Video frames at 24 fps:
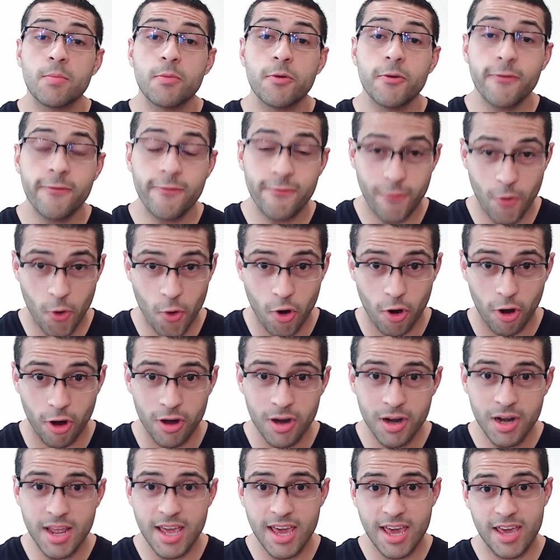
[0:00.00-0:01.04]

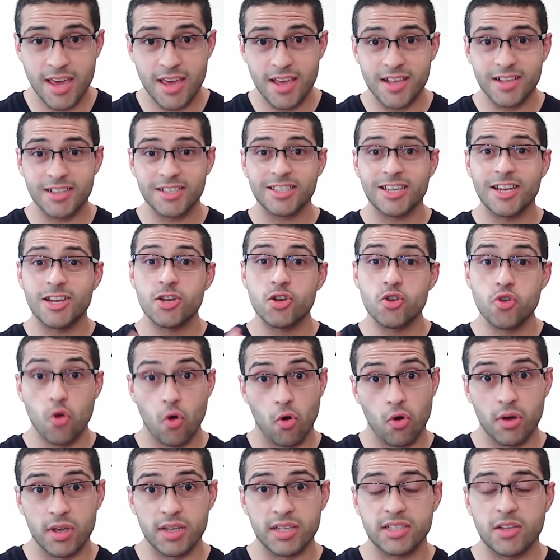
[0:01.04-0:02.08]
4 is
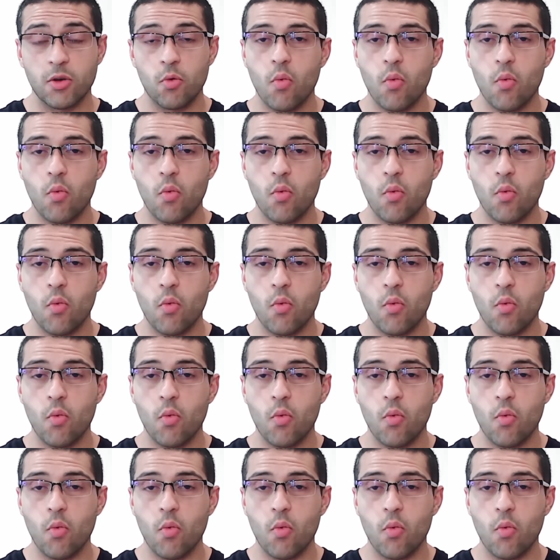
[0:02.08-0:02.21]
noise.